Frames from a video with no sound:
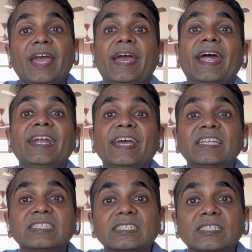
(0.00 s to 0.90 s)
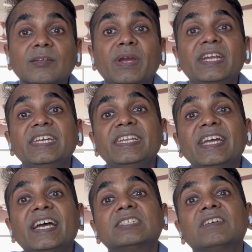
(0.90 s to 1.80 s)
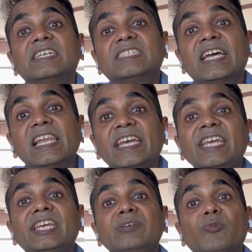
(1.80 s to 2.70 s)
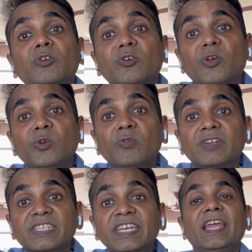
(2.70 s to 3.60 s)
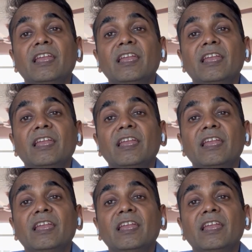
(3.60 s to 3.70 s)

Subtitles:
and hence the bacteria as well as the algae keep on growing over there.